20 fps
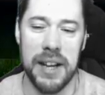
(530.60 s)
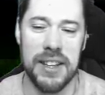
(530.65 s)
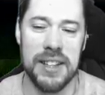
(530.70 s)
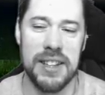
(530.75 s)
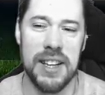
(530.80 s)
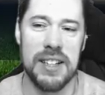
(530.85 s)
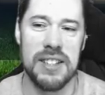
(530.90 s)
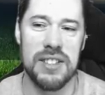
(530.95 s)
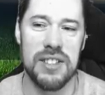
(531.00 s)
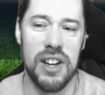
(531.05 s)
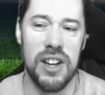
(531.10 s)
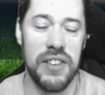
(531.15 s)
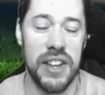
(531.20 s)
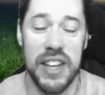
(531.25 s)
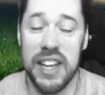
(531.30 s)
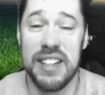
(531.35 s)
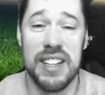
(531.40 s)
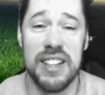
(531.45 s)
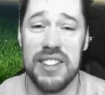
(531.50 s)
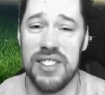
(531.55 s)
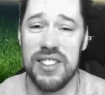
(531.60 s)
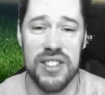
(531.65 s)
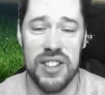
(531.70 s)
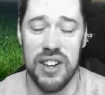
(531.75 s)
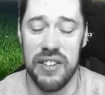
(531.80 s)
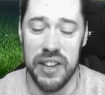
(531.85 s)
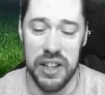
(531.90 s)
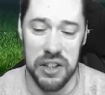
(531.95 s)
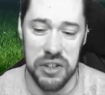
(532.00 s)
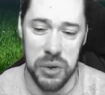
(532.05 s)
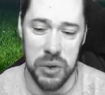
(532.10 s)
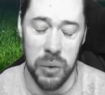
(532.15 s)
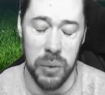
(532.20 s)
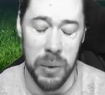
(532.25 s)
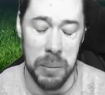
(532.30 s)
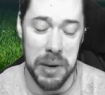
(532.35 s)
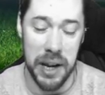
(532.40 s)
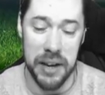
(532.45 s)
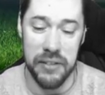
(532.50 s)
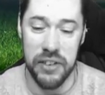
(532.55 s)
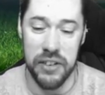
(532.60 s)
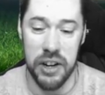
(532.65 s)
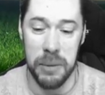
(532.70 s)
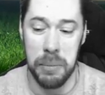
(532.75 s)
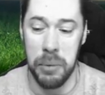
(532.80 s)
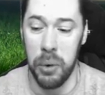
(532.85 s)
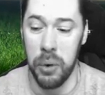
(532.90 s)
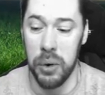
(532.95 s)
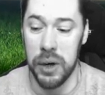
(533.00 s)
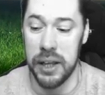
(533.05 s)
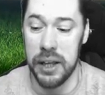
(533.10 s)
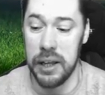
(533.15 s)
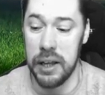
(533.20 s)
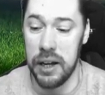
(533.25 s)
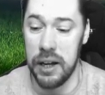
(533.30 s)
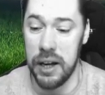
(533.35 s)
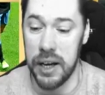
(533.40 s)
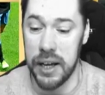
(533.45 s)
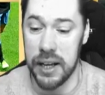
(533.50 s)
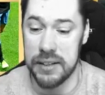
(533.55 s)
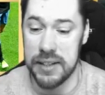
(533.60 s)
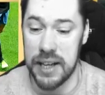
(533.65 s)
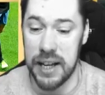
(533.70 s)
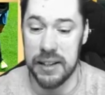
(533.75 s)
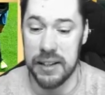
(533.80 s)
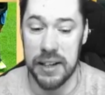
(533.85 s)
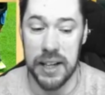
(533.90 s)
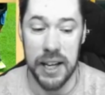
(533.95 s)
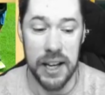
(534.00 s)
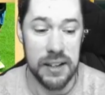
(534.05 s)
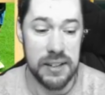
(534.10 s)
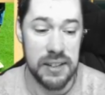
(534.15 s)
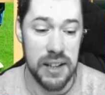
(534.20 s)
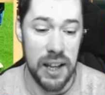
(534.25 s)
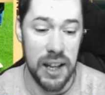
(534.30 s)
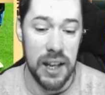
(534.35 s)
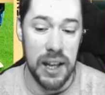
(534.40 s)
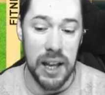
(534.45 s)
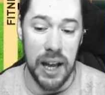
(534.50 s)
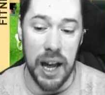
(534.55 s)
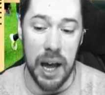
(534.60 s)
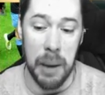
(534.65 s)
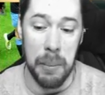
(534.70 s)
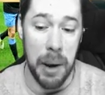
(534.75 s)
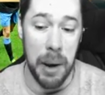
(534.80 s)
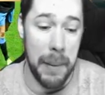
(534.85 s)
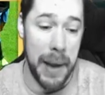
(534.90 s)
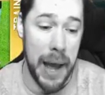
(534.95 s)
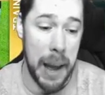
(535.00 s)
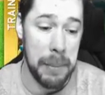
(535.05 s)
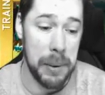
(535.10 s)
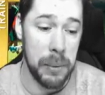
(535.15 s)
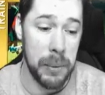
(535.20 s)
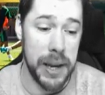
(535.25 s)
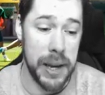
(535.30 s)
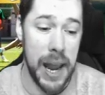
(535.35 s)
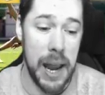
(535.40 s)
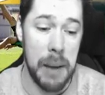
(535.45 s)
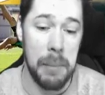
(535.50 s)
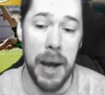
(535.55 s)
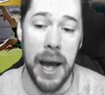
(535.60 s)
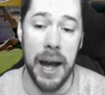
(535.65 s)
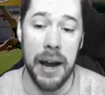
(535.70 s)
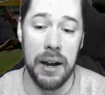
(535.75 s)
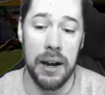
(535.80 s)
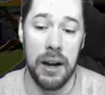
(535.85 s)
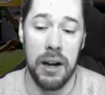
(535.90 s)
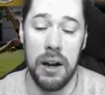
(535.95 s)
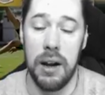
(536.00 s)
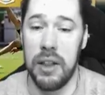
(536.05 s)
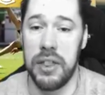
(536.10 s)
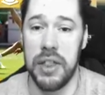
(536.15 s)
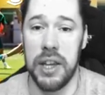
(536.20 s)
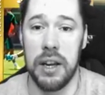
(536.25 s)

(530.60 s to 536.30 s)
Did they deserve it? They didn't deserve it at all. We played very poorly against Anderlecht, but I'm happy we came back. I